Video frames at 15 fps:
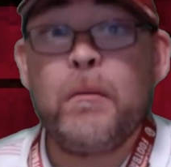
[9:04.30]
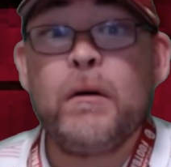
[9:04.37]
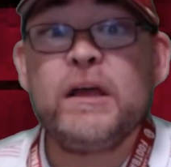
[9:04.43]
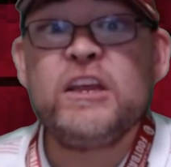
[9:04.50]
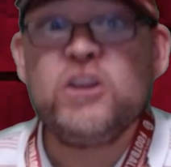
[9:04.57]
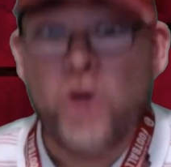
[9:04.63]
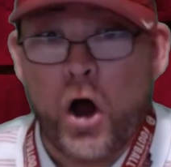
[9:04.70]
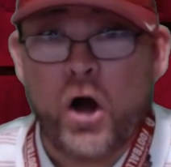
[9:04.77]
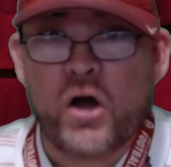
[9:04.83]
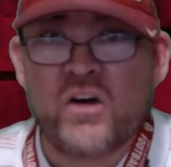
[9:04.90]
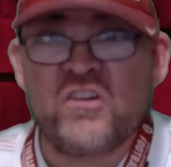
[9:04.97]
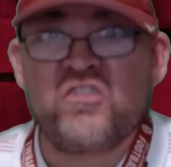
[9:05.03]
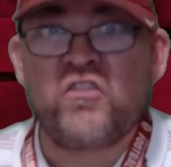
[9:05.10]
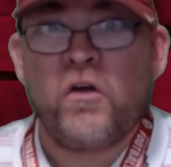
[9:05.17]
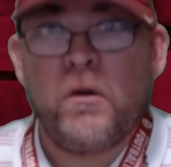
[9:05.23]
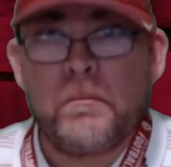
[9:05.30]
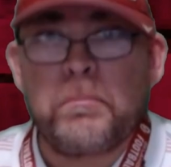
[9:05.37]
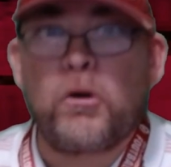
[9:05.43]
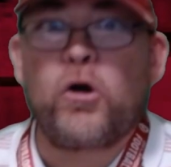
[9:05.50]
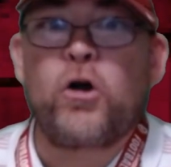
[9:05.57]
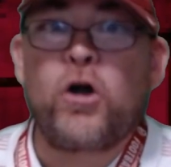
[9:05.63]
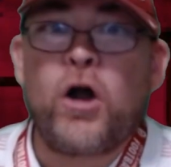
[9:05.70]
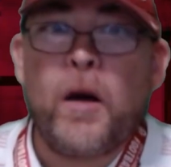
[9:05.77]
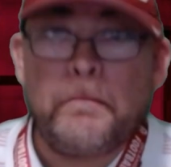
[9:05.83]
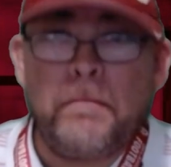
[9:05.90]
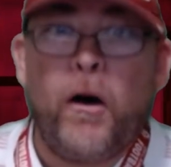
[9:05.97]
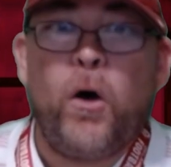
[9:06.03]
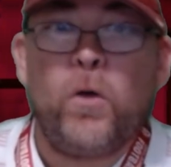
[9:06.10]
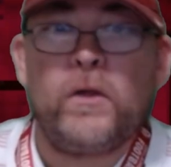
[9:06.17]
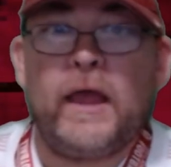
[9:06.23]
yards per
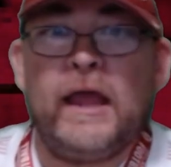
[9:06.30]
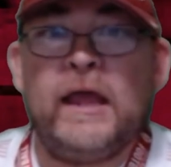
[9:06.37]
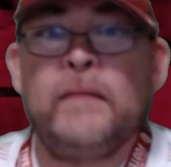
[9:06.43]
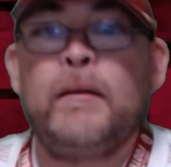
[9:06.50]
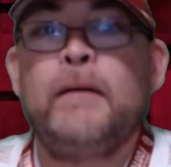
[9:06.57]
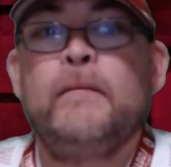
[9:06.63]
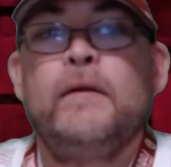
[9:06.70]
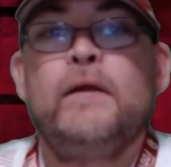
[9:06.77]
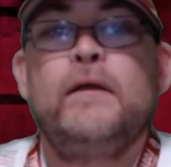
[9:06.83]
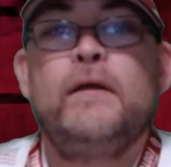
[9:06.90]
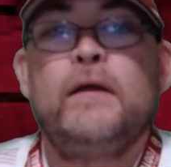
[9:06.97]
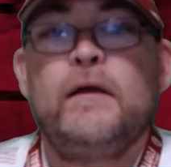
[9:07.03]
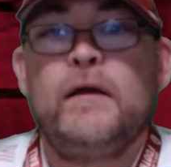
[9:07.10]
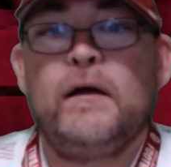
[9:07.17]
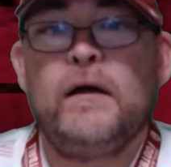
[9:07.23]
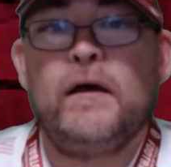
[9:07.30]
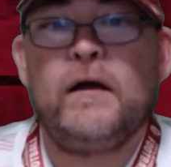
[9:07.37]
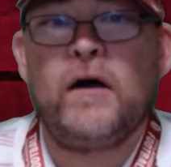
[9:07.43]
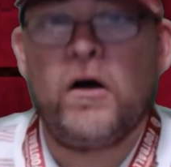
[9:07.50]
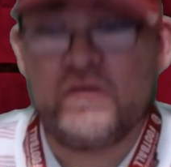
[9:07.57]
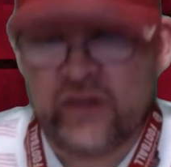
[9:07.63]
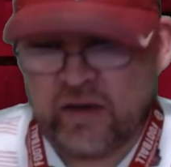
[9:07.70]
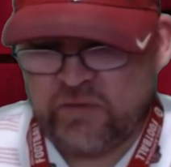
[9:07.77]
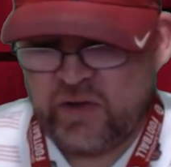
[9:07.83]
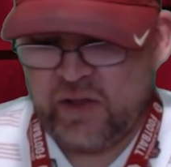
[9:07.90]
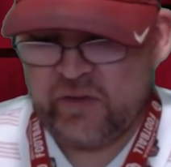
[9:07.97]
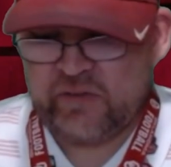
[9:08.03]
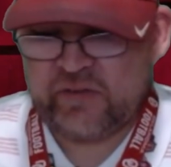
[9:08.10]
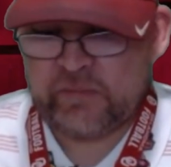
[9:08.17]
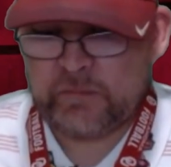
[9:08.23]
ballgame on
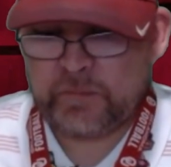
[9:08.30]
defense.